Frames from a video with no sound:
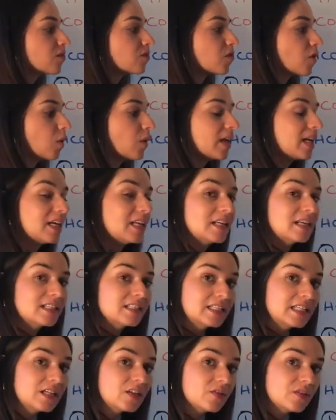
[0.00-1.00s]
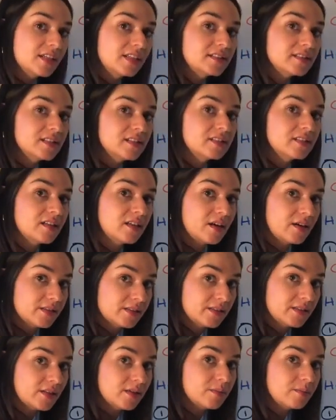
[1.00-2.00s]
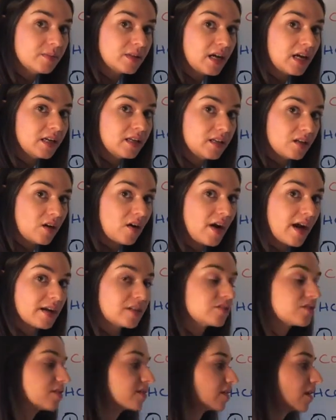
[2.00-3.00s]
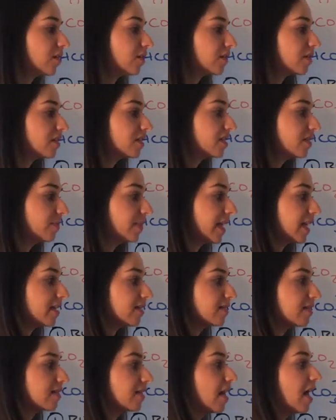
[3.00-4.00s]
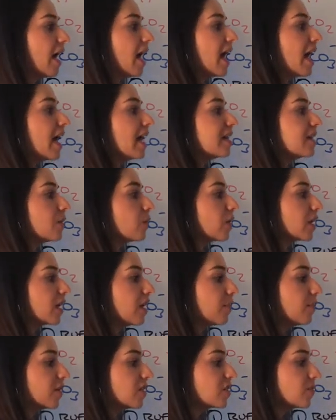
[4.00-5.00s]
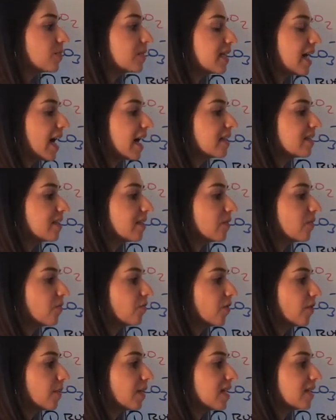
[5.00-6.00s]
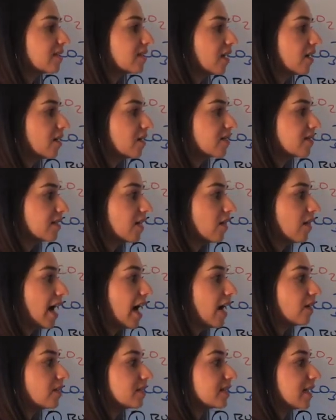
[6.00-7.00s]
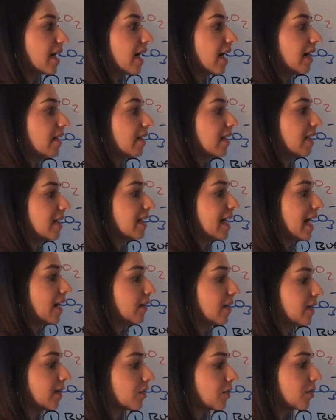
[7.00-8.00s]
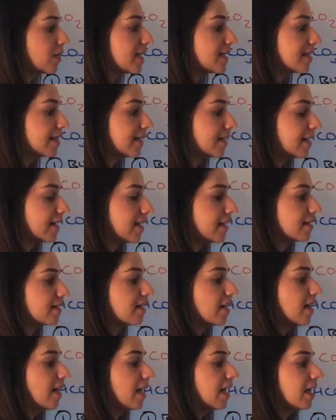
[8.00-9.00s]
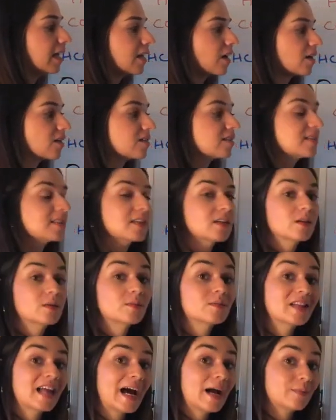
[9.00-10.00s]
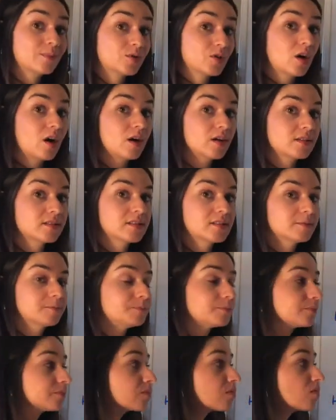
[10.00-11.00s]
So it decreases in our serum blood, in our extracellular space, and then we're gonna push potassium from inside our cell outside and now increasing it in our serum lab draws.